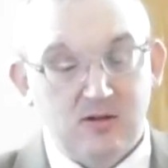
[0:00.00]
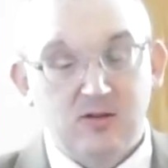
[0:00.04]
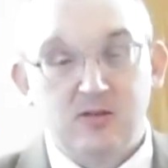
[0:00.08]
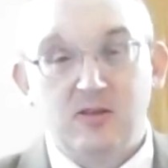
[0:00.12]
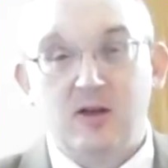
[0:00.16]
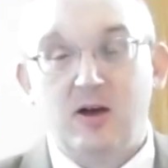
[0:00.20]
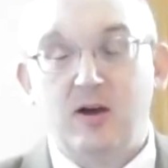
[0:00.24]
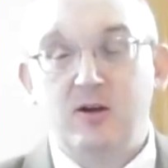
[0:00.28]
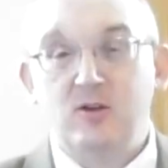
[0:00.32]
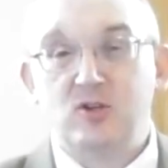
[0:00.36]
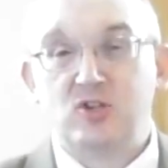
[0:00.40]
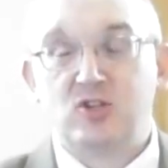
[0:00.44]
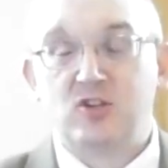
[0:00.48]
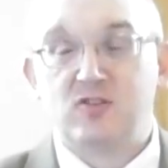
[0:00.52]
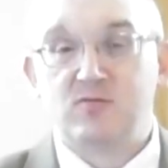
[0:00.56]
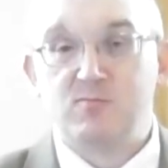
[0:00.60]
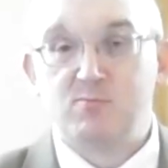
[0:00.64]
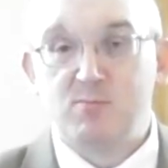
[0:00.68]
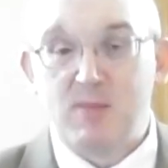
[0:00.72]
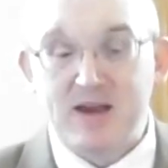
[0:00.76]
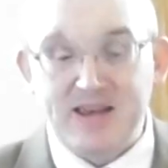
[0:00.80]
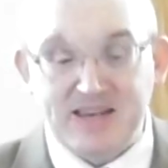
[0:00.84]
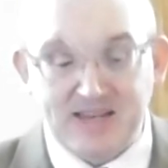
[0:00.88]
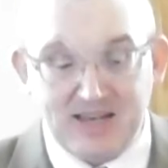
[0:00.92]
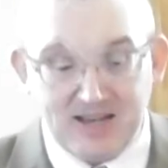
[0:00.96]
the house
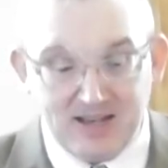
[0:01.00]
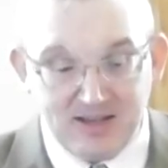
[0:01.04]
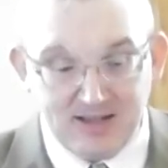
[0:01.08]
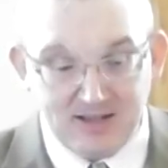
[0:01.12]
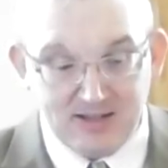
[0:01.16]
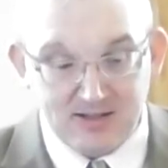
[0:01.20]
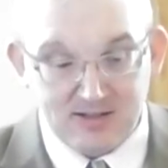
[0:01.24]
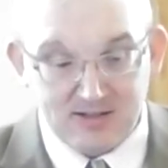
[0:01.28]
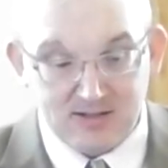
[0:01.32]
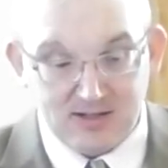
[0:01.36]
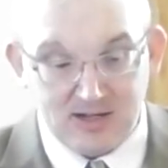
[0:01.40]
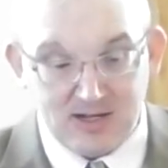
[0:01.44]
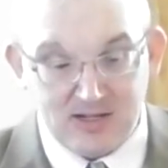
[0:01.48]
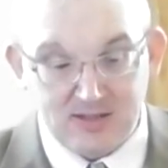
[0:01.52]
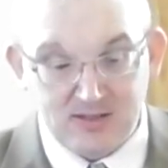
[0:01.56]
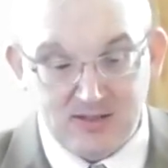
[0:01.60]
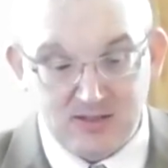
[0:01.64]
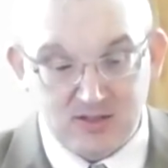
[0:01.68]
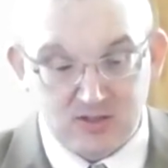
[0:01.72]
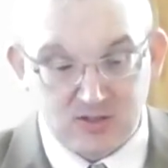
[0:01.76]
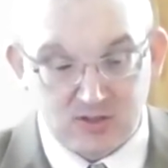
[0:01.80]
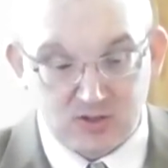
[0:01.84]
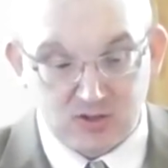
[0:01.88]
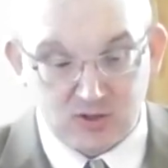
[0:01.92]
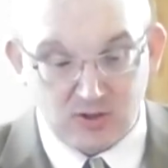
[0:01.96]
of Micah, and
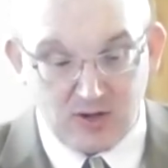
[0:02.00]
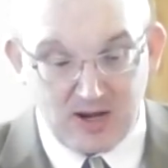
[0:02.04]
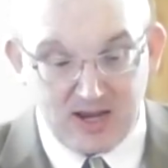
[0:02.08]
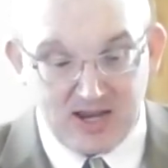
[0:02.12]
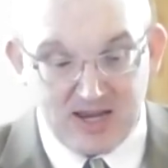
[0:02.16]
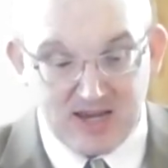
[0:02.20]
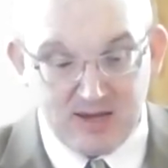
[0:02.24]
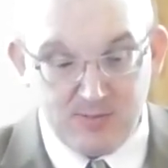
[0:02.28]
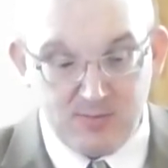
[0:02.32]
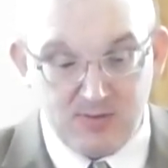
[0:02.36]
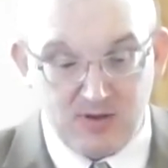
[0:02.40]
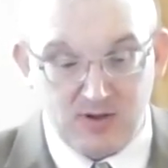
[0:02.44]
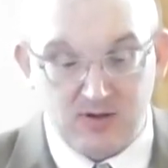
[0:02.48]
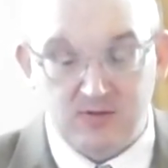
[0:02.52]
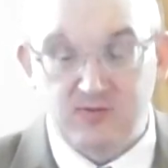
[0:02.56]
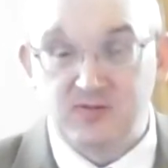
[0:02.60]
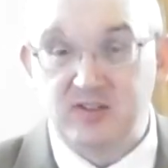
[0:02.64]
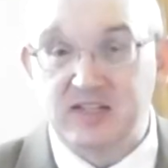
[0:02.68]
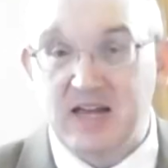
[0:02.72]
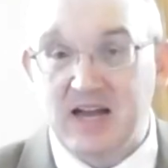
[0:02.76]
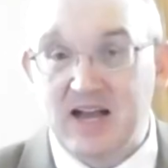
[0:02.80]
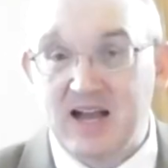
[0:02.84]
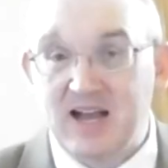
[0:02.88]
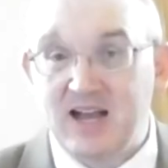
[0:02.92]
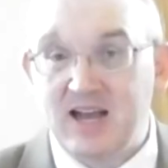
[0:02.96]
the tribe
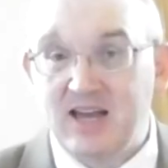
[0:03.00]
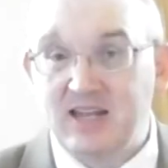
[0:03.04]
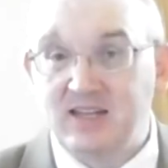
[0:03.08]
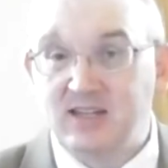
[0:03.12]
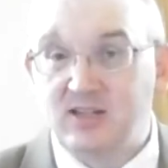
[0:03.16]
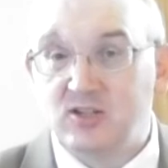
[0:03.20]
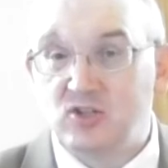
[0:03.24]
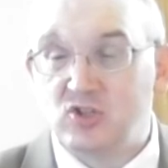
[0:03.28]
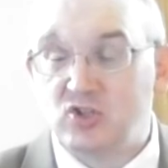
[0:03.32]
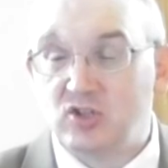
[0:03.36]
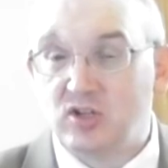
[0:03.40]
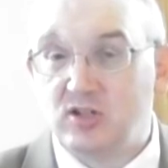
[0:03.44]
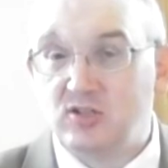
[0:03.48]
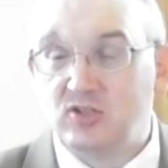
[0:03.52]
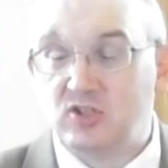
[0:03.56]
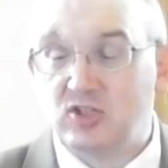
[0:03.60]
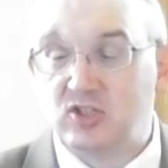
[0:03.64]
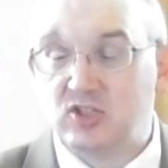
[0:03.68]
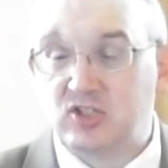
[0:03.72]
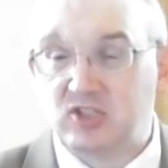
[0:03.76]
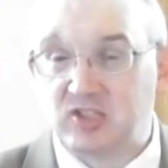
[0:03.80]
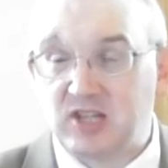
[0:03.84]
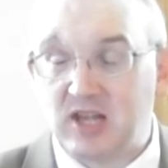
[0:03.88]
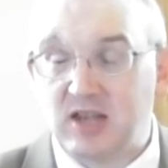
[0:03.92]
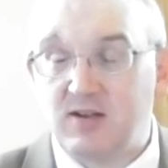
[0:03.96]
of Dan in
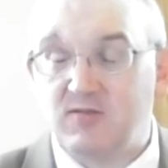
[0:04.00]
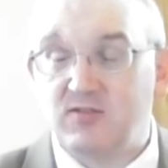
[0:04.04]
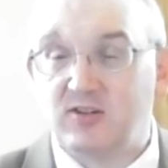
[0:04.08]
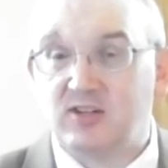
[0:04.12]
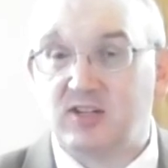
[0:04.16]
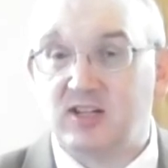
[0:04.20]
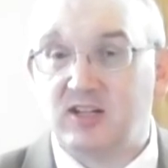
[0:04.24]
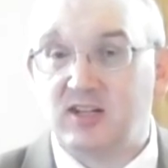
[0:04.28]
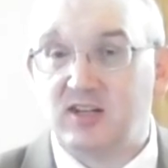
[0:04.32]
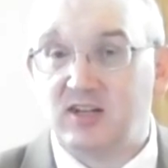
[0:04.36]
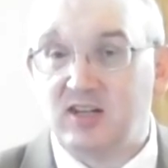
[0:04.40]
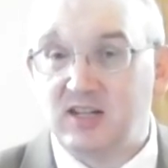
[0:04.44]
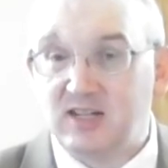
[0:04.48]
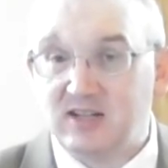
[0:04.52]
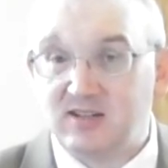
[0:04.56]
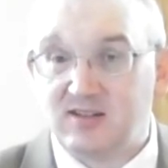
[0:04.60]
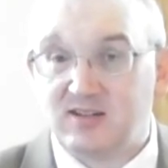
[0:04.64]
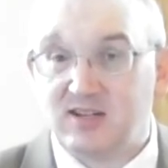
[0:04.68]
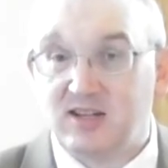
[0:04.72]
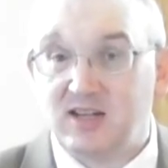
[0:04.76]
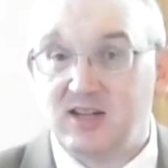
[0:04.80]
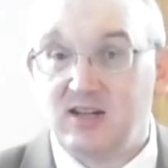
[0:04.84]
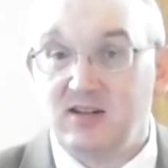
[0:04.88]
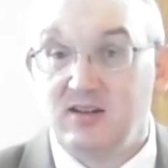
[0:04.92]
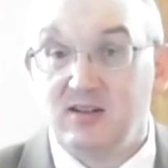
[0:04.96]
Judges 17 and
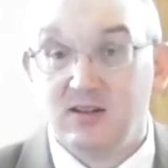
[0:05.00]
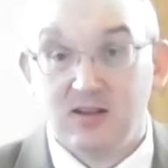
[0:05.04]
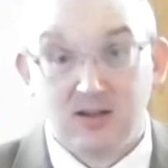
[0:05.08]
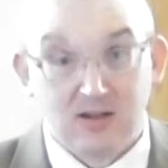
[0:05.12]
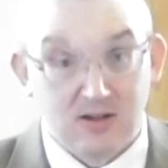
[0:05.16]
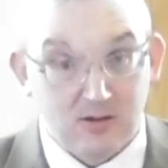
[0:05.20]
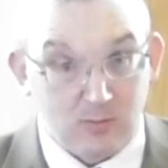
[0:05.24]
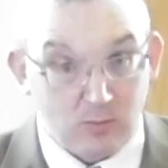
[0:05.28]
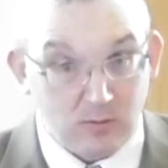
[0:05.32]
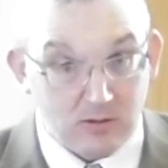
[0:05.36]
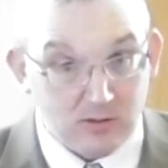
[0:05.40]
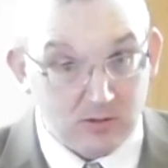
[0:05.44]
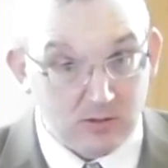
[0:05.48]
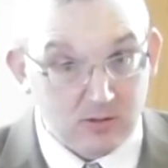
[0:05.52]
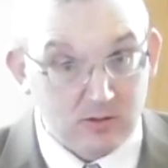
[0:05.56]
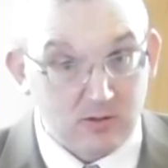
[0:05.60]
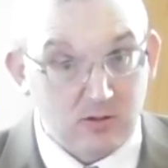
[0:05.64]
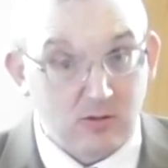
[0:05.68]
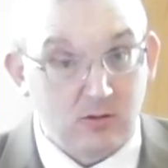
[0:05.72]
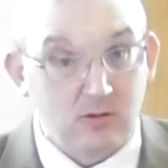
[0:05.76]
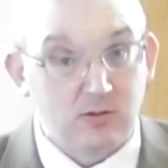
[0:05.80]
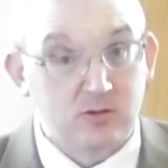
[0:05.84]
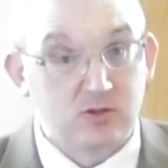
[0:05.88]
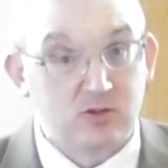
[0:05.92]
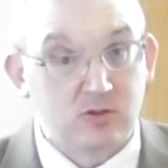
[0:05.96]
18. We looked
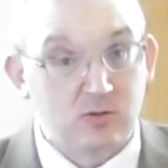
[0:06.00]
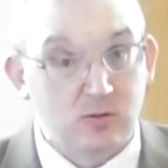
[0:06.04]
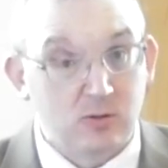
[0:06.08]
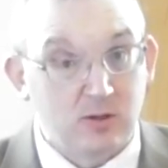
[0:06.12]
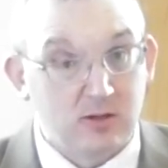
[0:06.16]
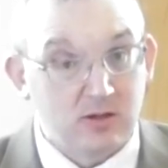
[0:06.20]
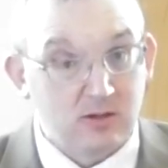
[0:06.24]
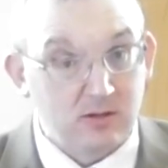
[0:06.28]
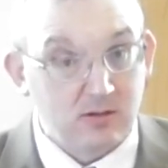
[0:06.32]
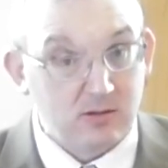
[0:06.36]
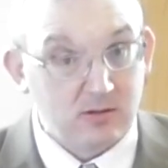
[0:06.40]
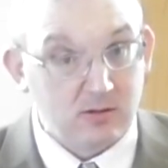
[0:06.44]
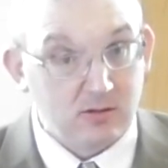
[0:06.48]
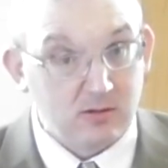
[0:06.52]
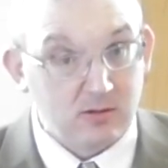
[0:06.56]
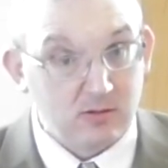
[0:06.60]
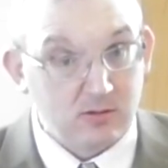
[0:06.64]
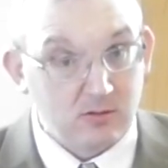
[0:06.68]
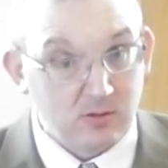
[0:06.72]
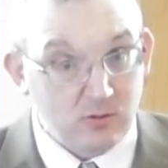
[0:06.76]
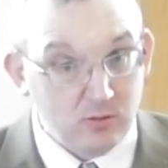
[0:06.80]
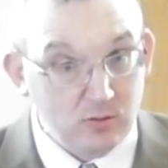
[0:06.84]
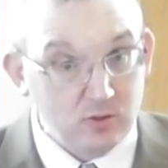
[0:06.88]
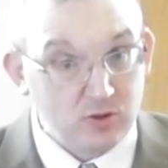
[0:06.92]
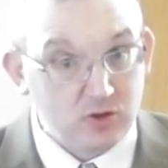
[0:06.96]
also at
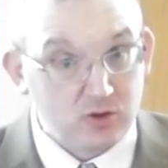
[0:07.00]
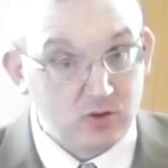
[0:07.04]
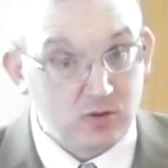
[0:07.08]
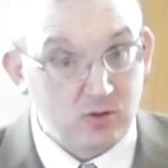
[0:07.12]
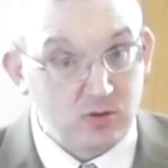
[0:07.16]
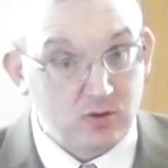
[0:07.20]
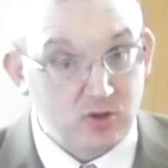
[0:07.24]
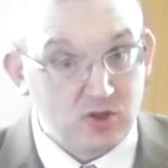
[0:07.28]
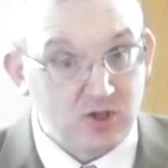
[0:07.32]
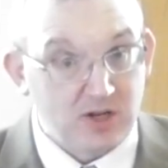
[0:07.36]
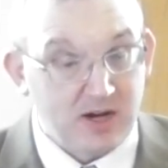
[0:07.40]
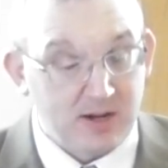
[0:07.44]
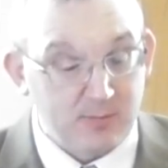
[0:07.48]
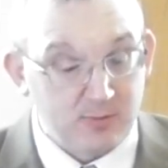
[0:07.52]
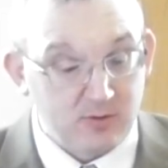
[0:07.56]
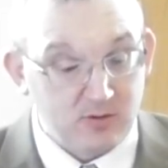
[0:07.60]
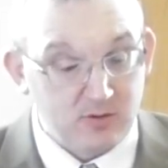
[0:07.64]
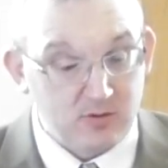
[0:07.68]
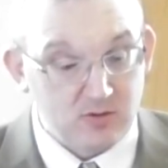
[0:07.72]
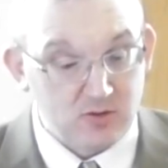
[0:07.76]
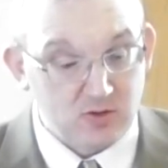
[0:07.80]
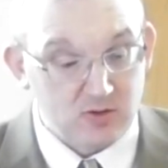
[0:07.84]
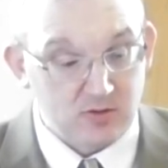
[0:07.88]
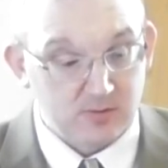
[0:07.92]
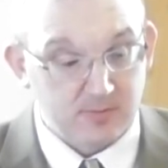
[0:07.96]
those two
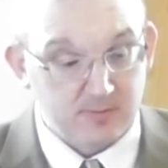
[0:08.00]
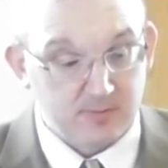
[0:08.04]
chapters.